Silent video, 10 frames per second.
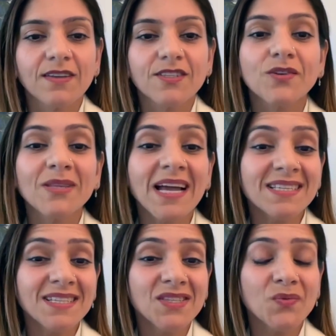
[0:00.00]
So in
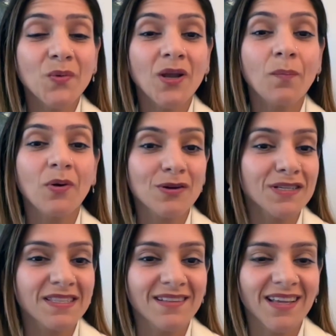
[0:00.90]
essence, we want to
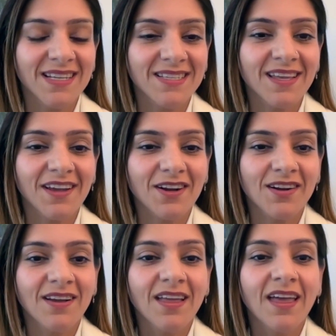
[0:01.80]
personalize care.
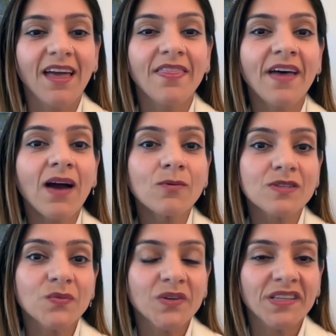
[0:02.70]
And that
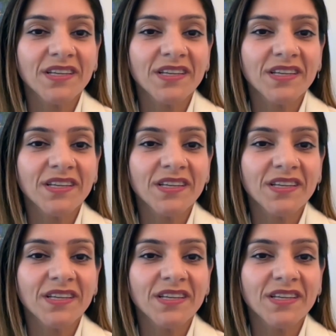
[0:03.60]
was really